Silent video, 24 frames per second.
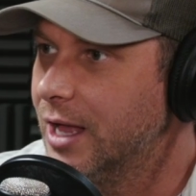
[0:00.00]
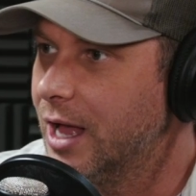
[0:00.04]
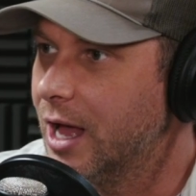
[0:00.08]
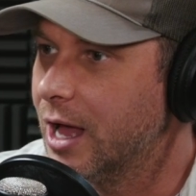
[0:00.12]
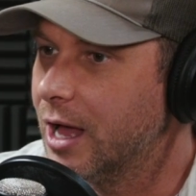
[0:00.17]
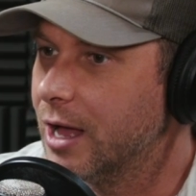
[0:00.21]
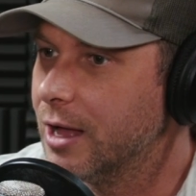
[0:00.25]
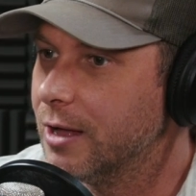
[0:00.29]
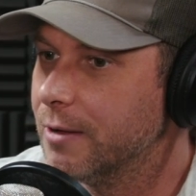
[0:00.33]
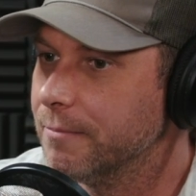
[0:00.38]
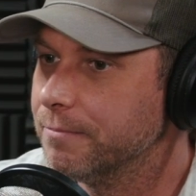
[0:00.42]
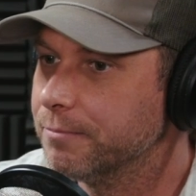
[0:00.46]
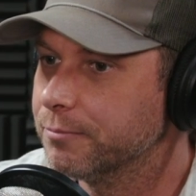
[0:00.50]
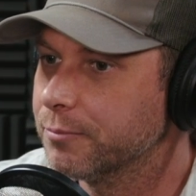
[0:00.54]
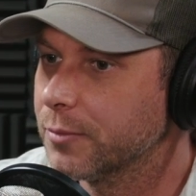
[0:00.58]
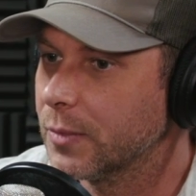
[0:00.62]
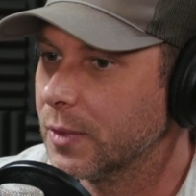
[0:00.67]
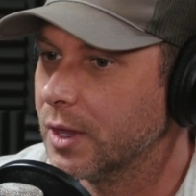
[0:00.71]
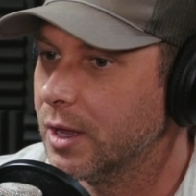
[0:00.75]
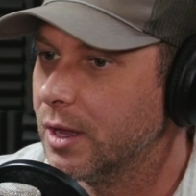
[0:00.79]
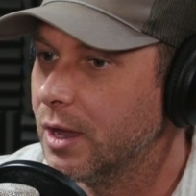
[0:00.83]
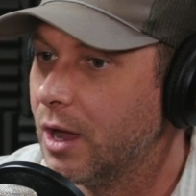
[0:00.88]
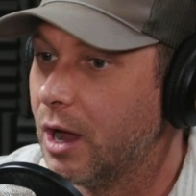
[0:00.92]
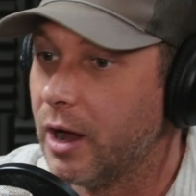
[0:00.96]
All
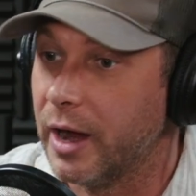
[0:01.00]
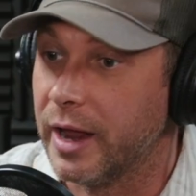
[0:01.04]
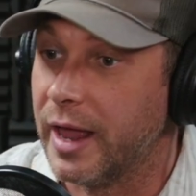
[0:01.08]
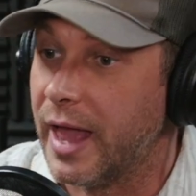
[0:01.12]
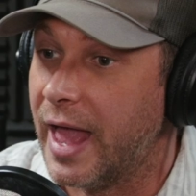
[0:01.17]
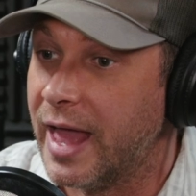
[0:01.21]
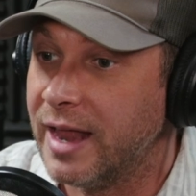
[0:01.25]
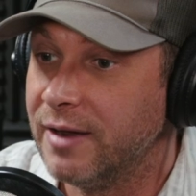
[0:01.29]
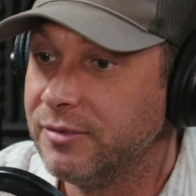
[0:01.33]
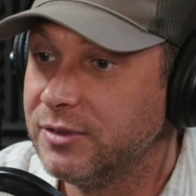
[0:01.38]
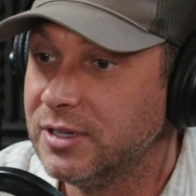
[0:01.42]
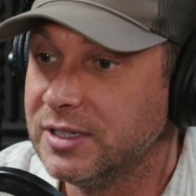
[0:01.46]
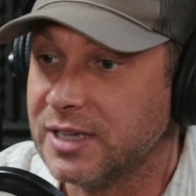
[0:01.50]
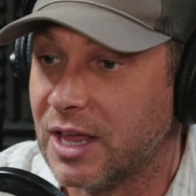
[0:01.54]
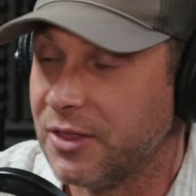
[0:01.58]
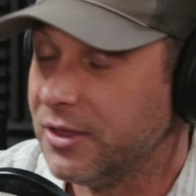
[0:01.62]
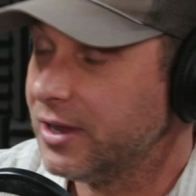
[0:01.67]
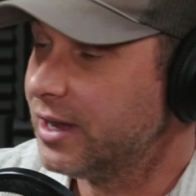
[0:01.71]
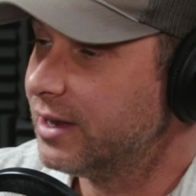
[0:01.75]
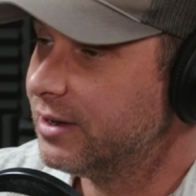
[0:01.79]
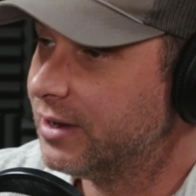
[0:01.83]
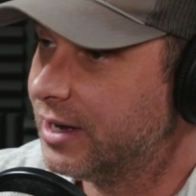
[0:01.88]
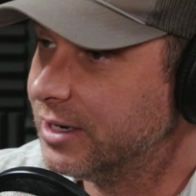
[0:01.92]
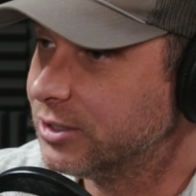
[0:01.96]
right, NFTs. I
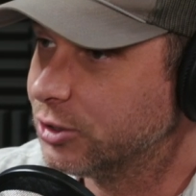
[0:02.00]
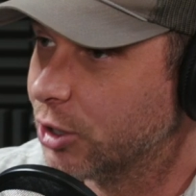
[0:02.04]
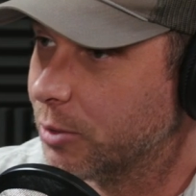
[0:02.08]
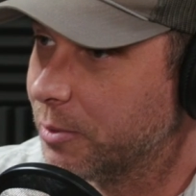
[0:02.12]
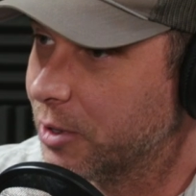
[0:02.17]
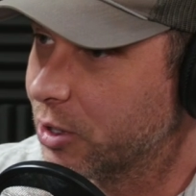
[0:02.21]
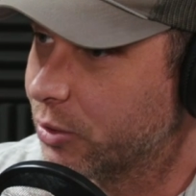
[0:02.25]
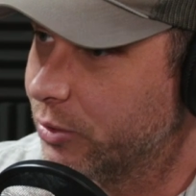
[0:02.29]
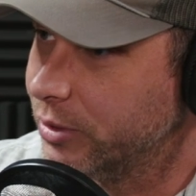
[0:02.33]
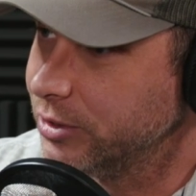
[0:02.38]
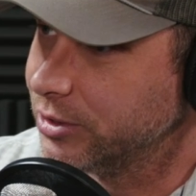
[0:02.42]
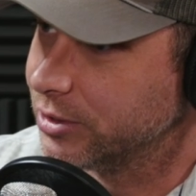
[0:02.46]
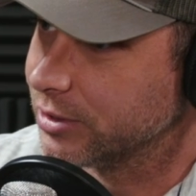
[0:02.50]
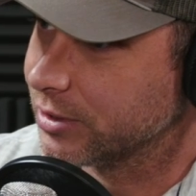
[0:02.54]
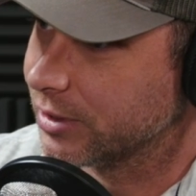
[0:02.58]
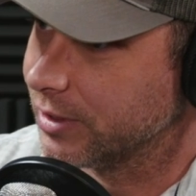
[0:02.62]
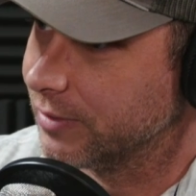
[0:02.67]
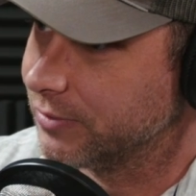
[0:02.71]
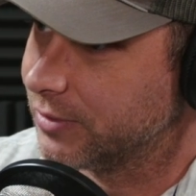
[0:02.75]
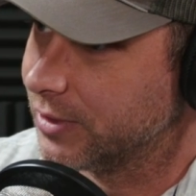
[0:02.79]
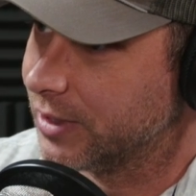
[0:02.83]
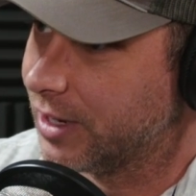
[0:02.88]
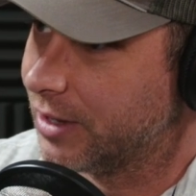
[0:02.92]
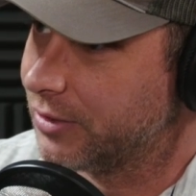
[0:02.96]
think you answered all my questions,
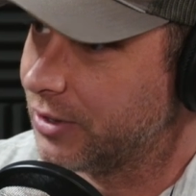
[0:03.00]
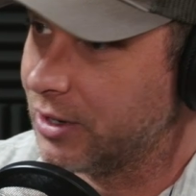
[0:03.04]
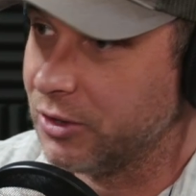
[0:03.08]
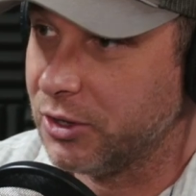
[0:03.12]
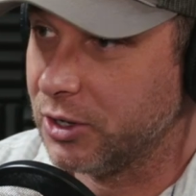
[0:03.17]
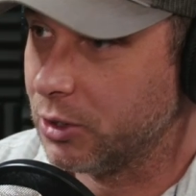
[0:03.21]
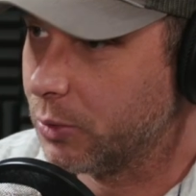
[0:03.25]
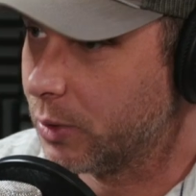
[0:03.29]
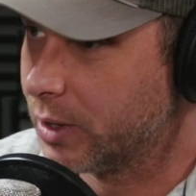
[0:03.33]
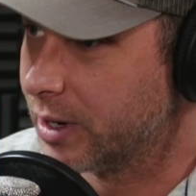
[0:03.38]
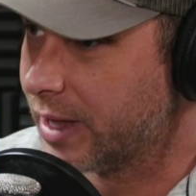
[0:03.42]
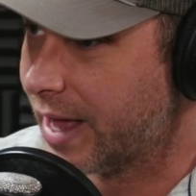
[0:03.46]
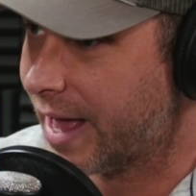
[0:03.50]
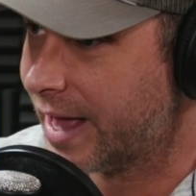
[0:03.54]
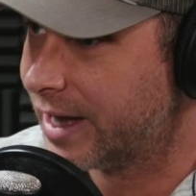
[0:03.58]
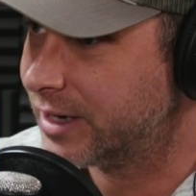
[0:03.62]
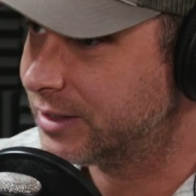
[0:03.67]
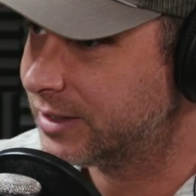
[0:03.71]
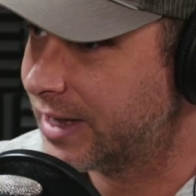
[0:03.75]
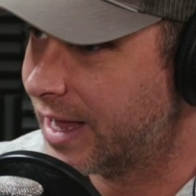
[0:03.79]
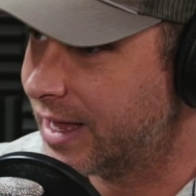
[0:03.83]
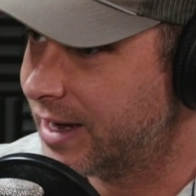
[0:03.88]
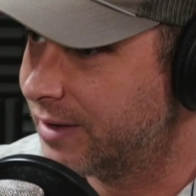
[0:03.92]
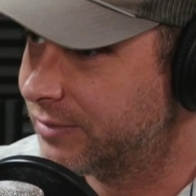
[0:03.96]
Clifton. Is there anything you want to
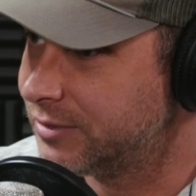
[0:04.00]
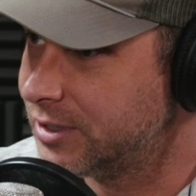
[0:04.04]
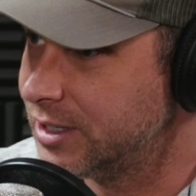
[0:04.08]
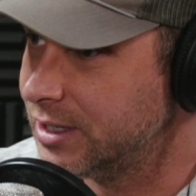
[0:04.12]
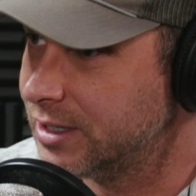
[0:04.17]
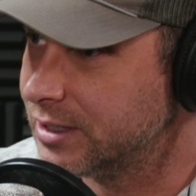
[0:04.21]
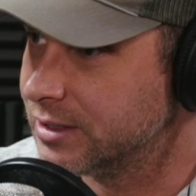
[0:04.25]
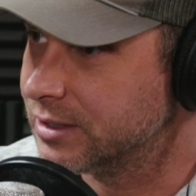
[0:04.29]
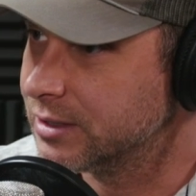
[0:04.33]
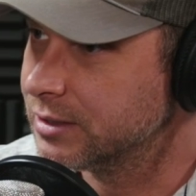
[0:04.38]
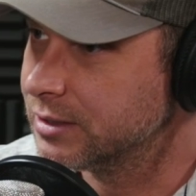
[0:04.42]
add to NFTs?